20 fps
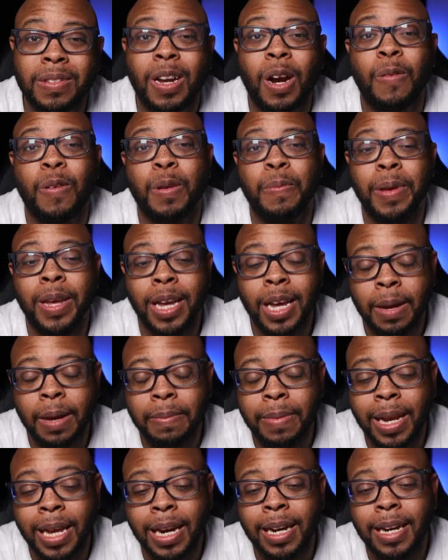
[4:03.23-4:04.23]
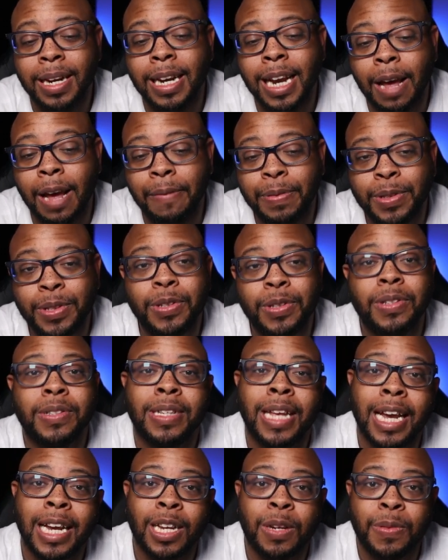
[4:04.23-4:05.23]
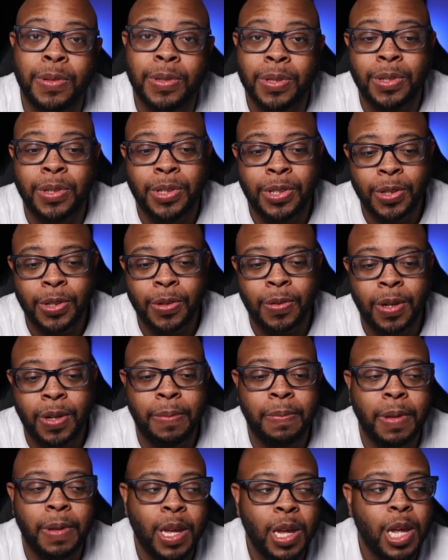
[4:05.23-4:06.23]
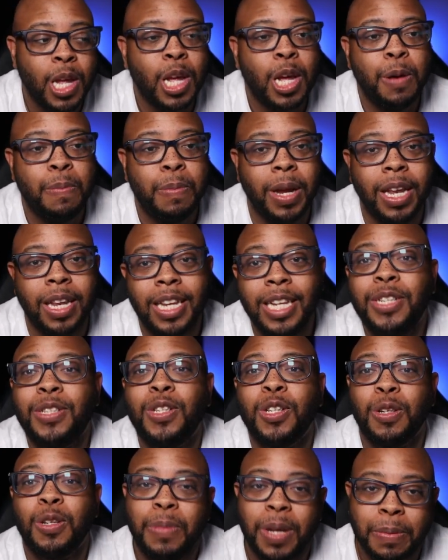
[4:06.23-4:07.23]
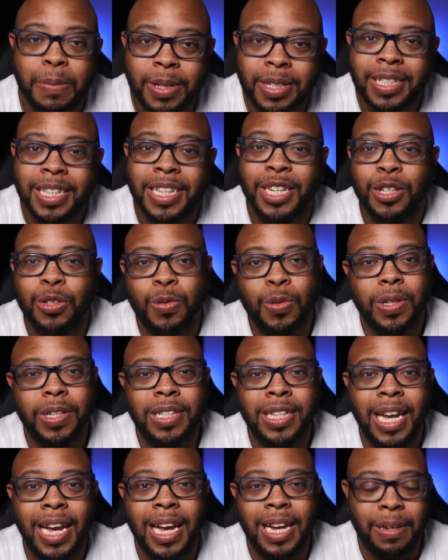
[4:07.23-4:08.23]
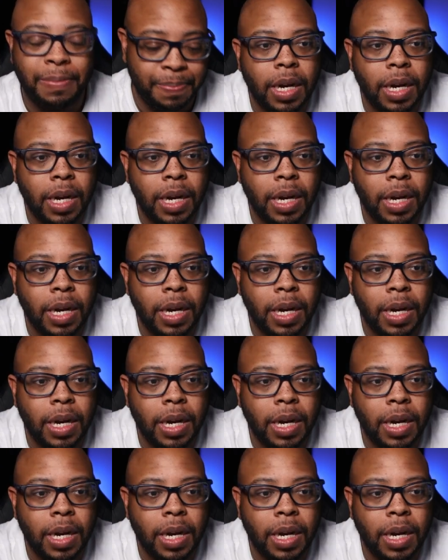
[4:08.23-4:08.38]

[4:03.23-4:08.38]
already been updated, not for sure exactly what's going to show up, but at least you could be able to see this real time.